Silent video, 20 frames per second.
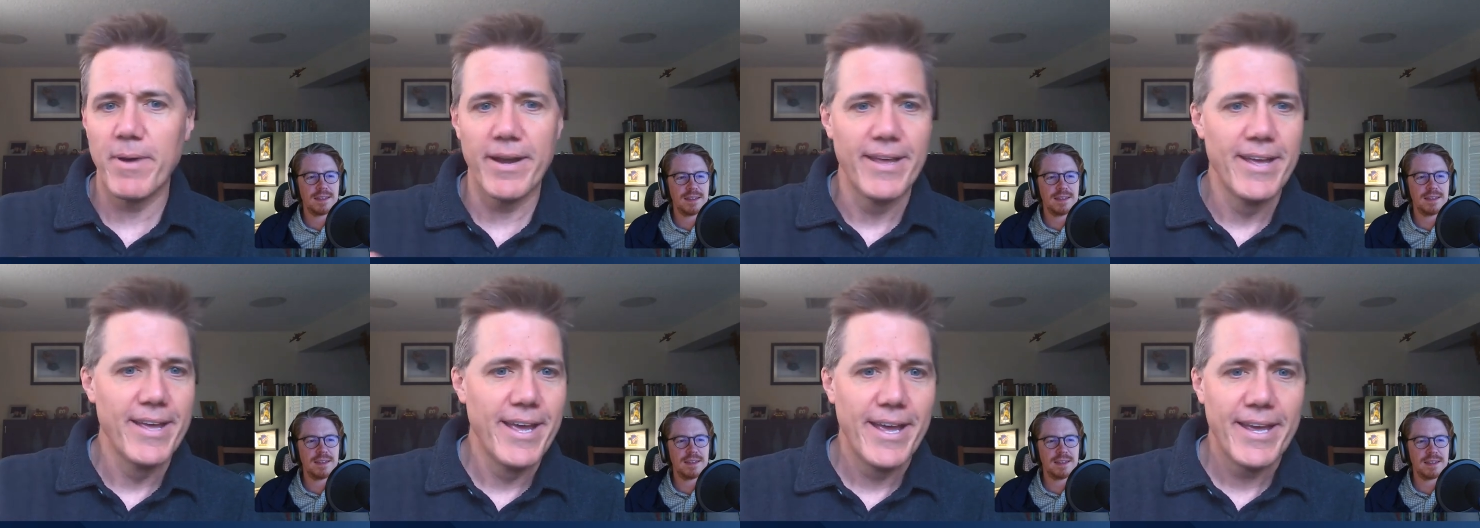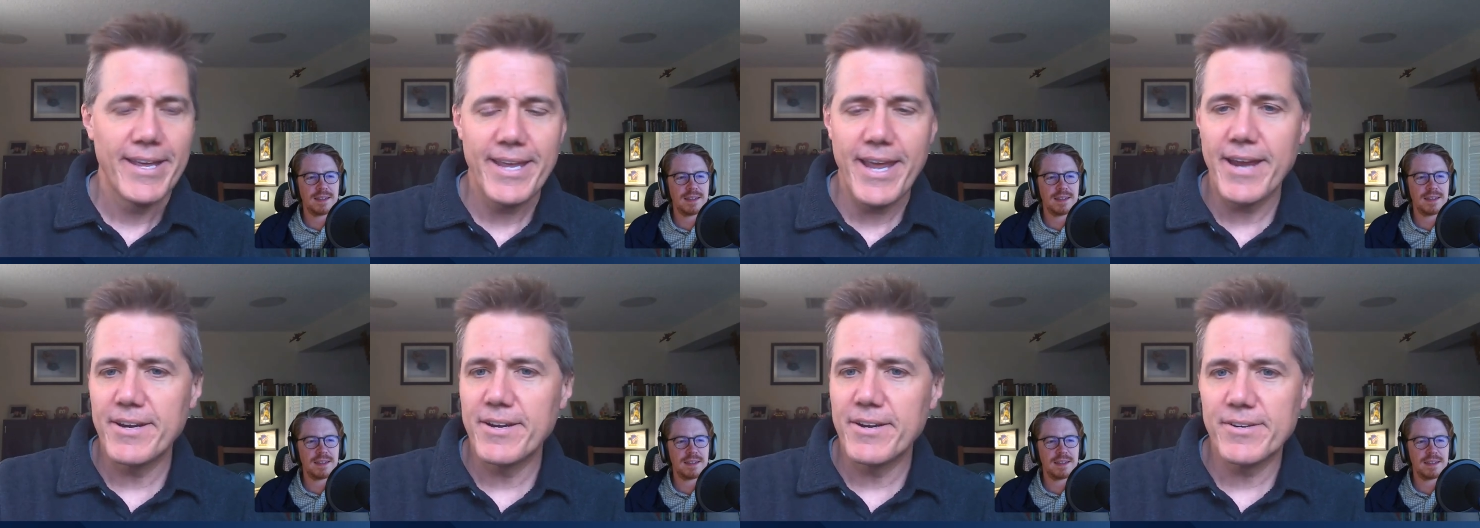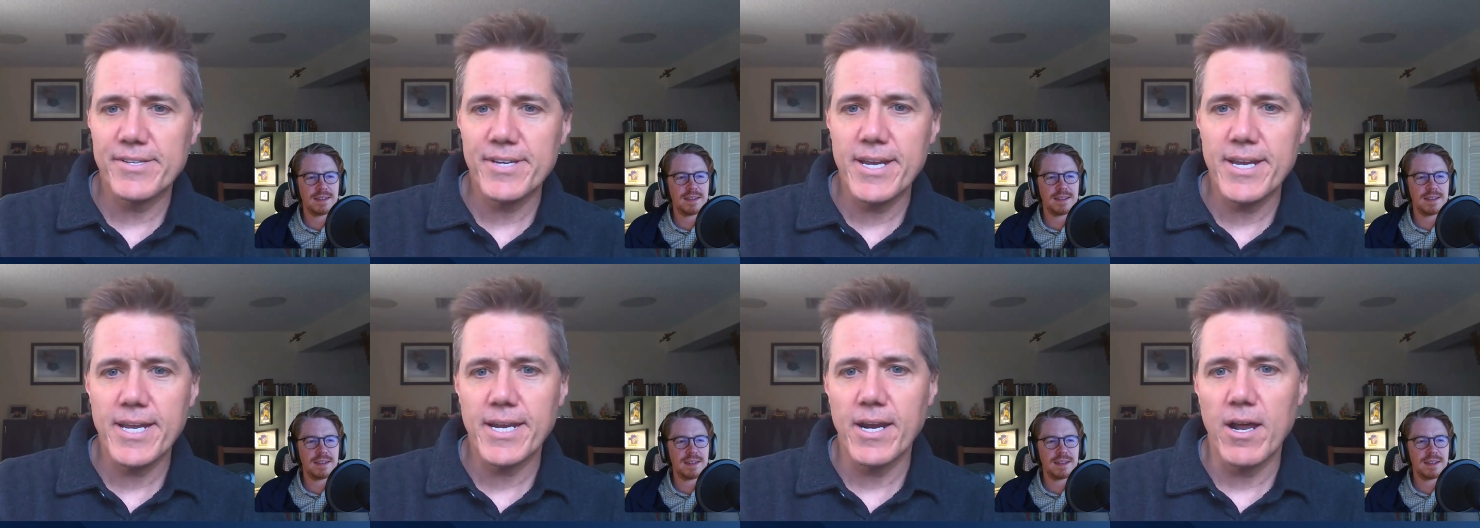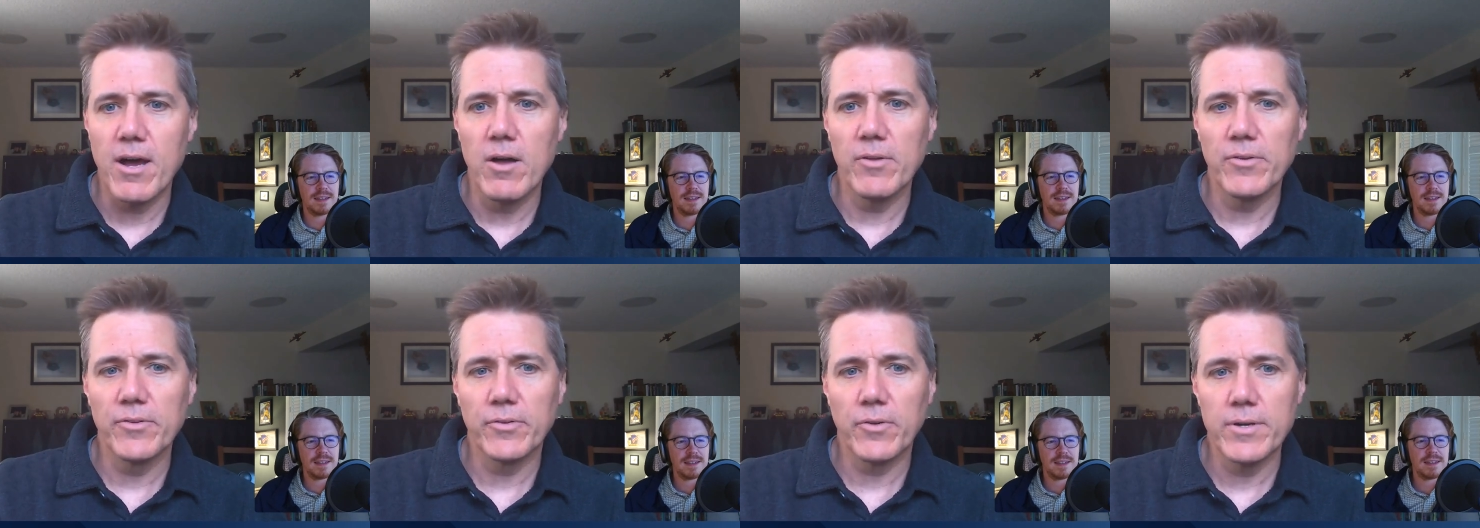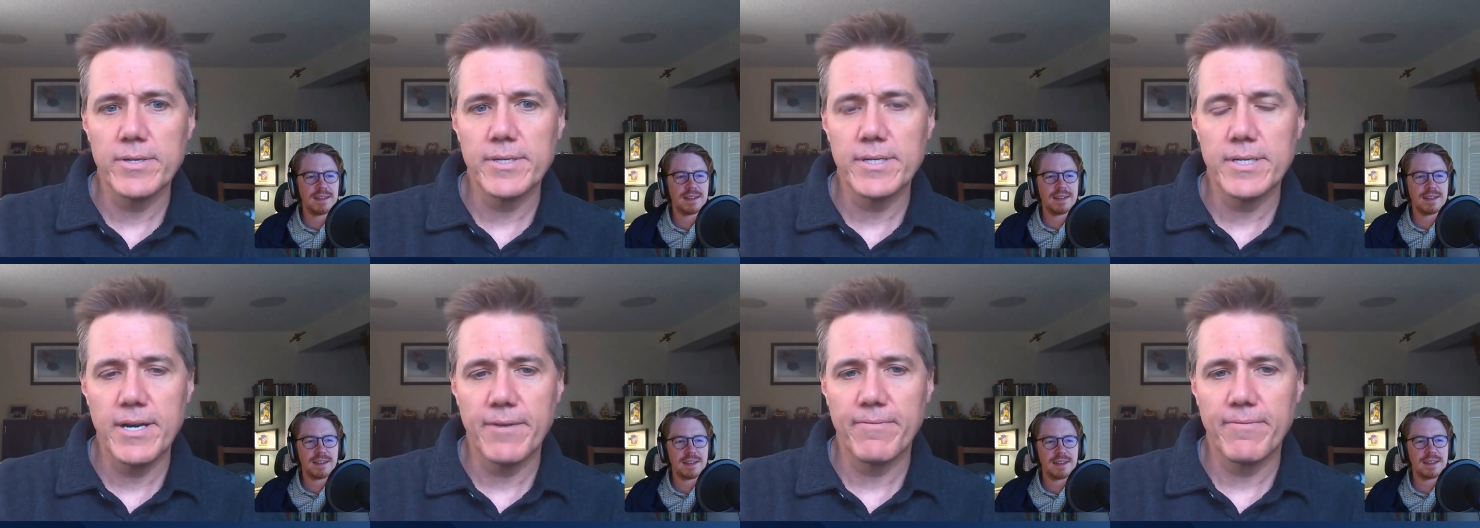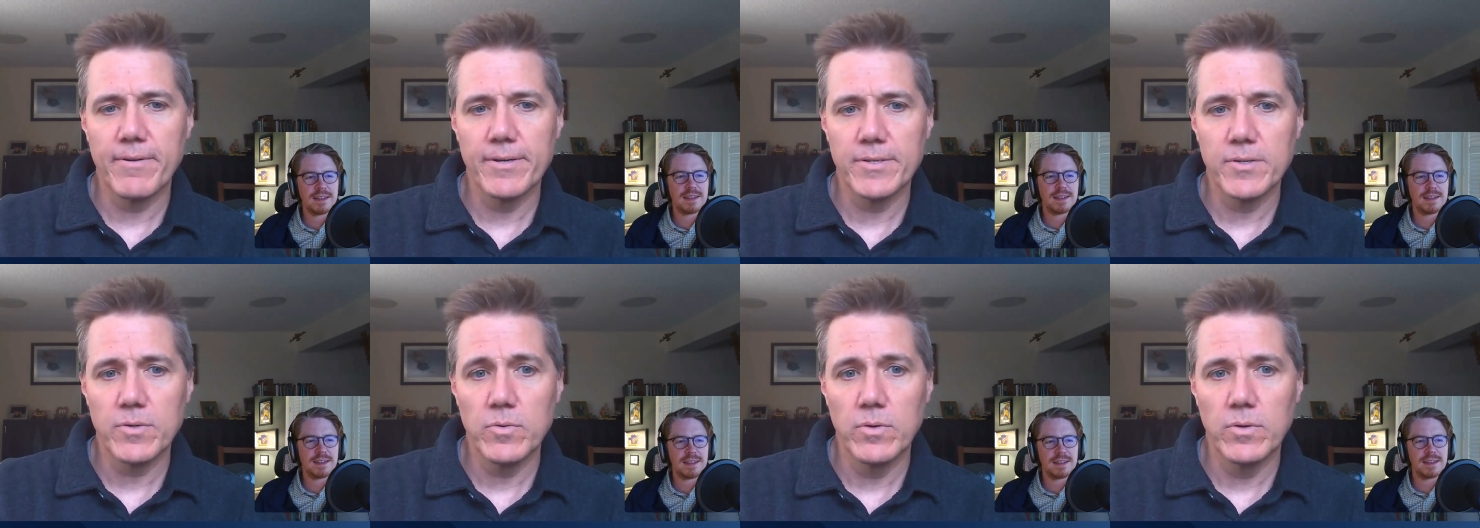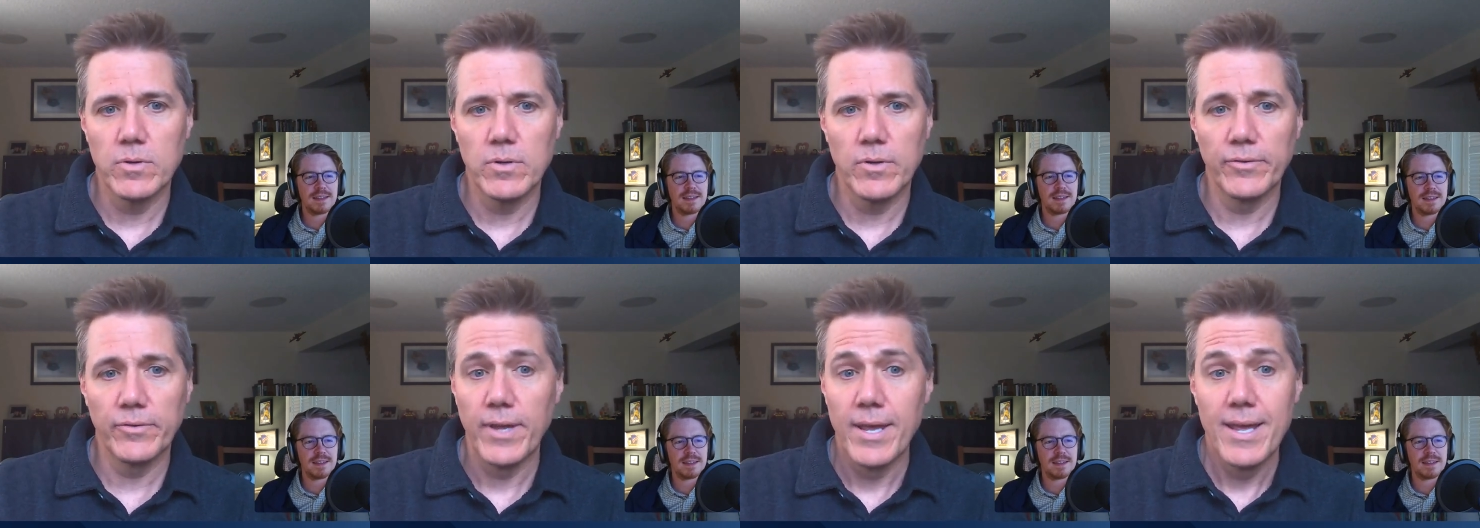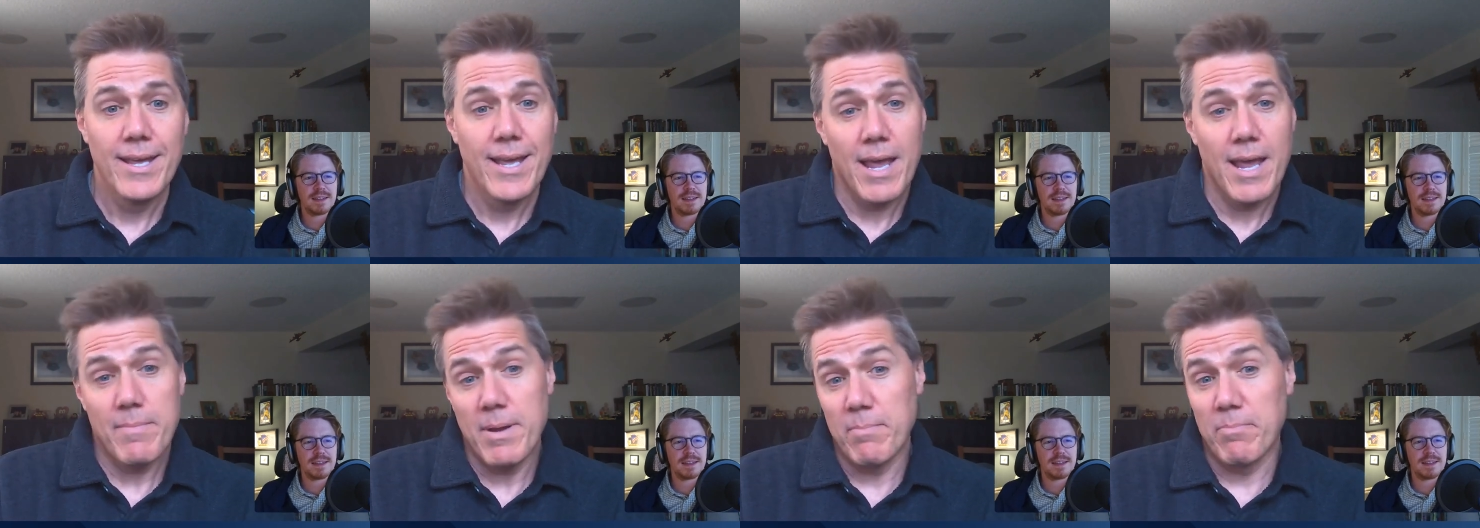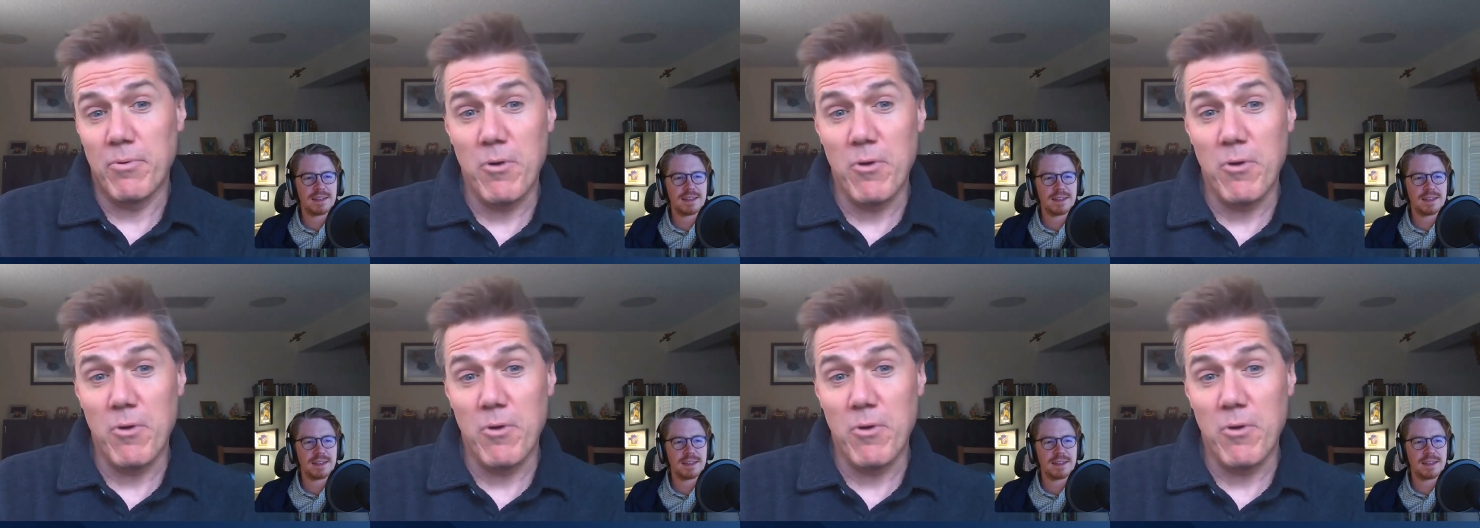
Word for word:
Speaker 1: but yeah, yeah you're seeing it in all sorts of different tools. I mean,